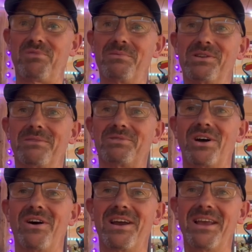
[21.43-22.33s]
because I'm
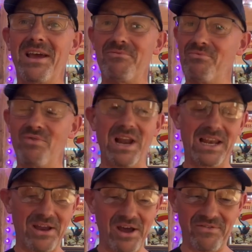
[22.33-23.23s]
tired,
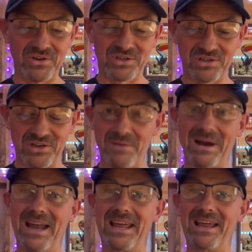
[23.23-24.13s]
really nervous
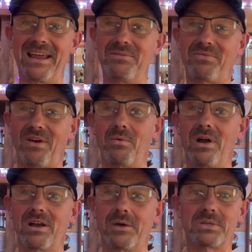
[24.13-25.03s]
about it. It felt
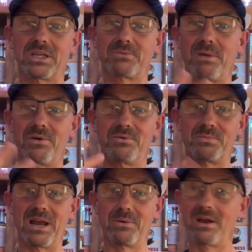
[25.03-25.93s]
like I was exposed,
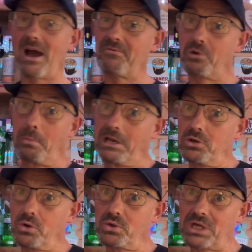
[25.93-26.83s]
but anyway, I've come
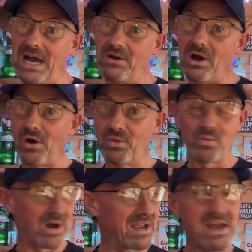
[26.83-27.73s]
indoors now, out of the
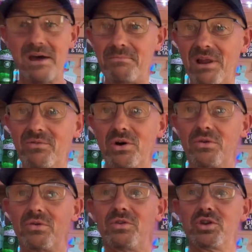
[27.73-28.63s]
way, but I've
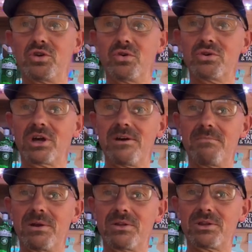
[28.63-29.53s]
got the doors
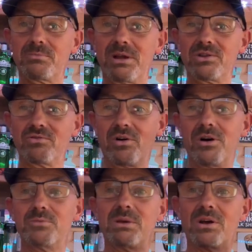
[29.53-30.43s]
open at the Spencer
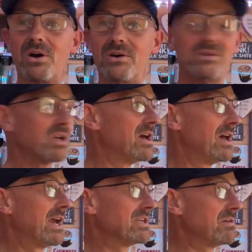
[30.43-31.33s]
Arms because
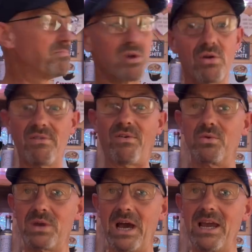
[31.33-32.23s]
it's a
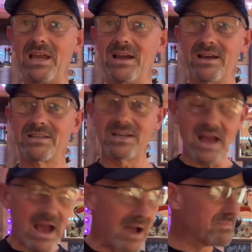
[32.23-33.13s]
beautiful day. It's an
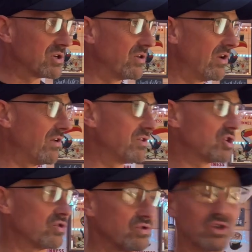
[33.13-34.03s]
absolute, the
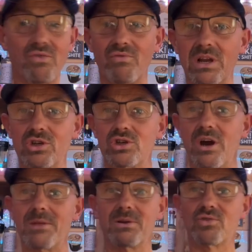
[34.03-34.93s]
sun's not really
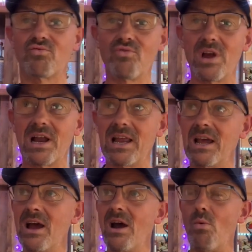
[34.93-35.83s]
shining, but it's really
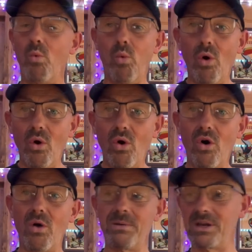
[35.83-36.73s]

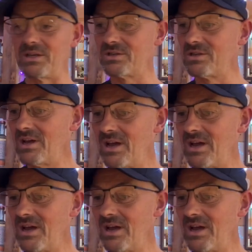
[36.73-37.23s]
warm and it's